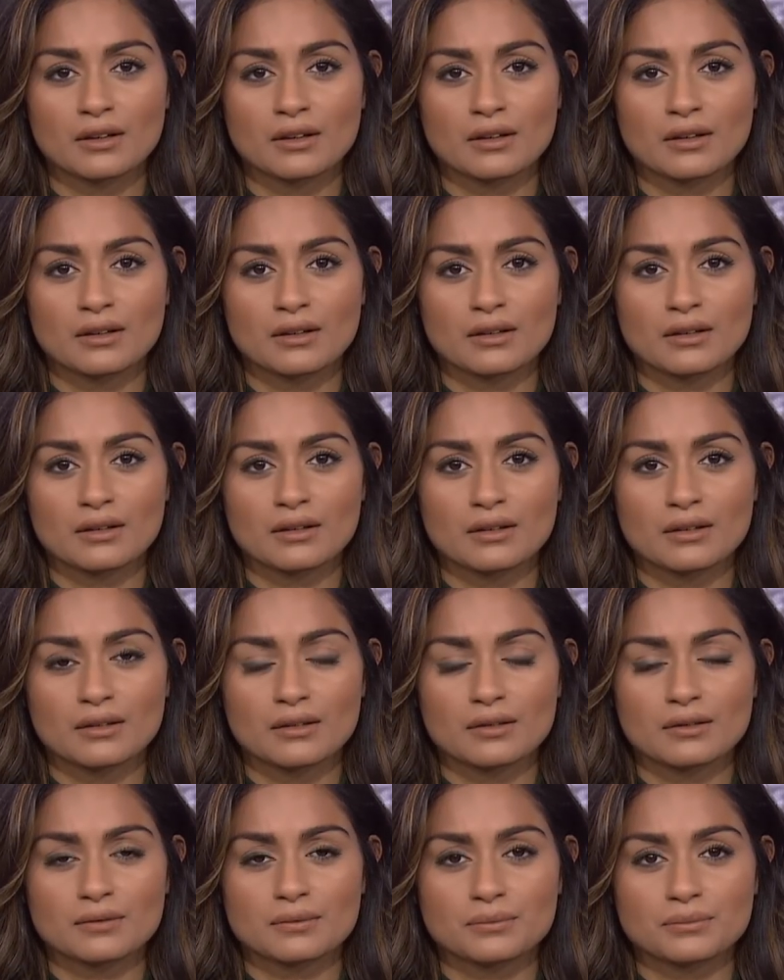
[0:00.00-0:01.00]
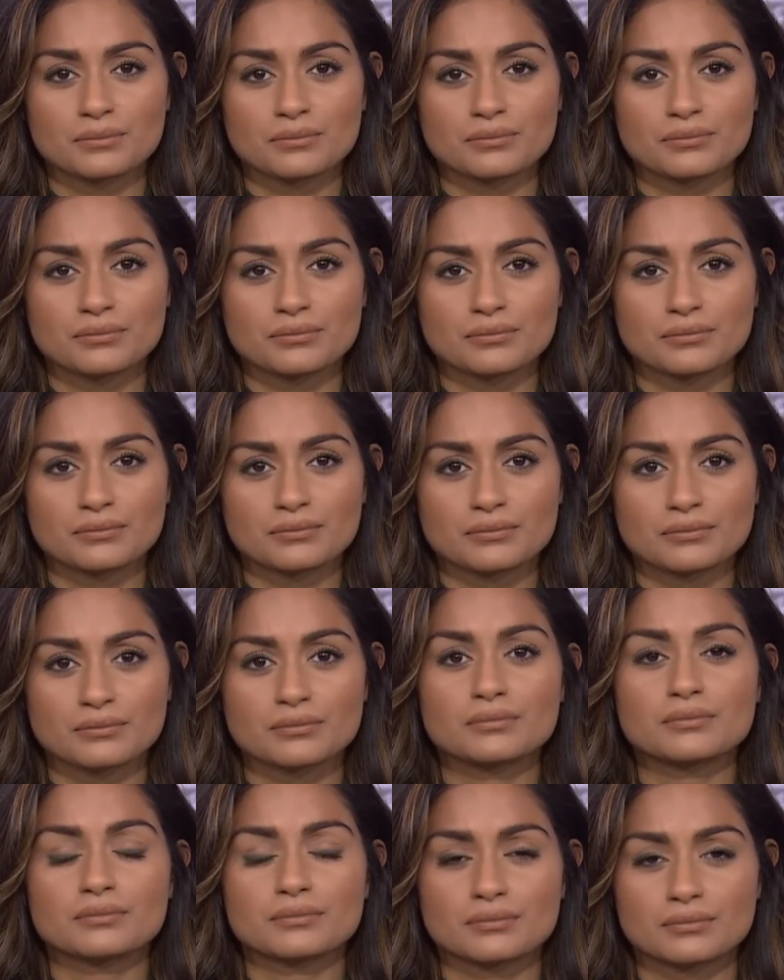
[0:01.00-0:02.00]

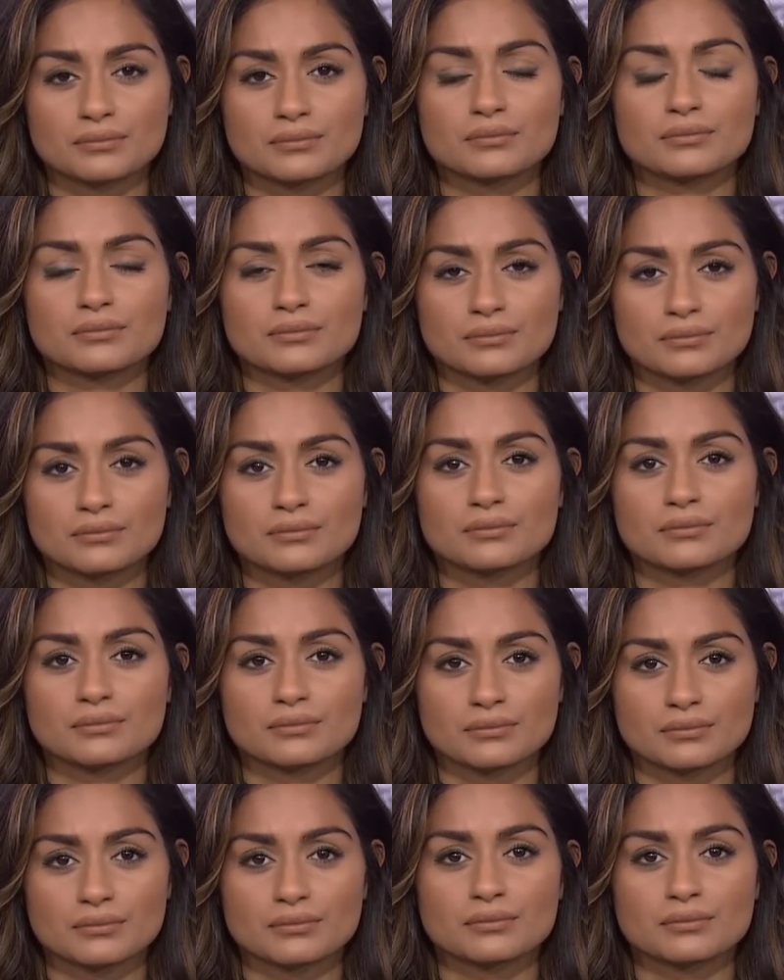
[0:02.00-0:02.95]
No words are spoken by the person on screen.